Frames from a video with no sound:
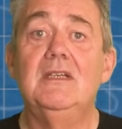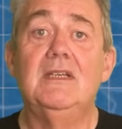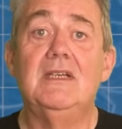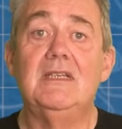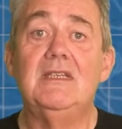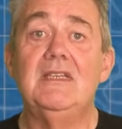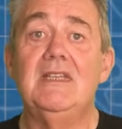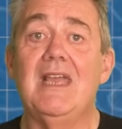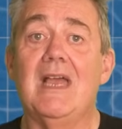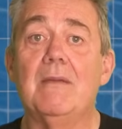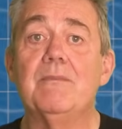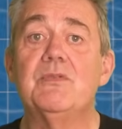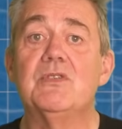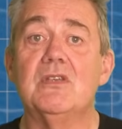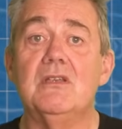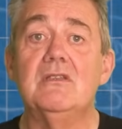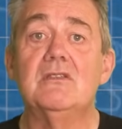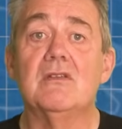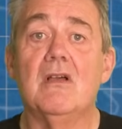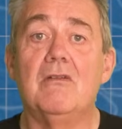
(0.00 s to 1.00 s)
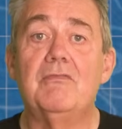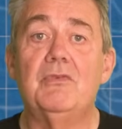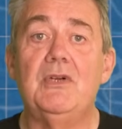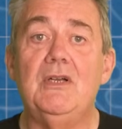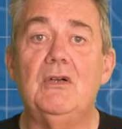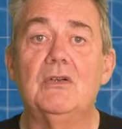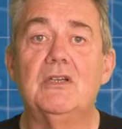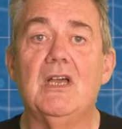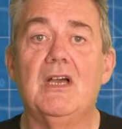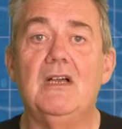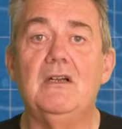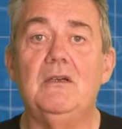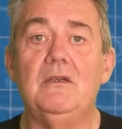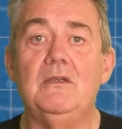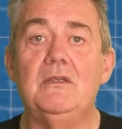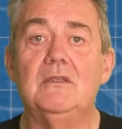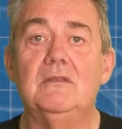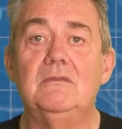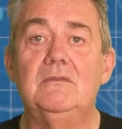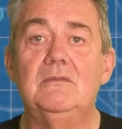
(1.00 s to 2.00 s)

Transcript: and in the absence of real code.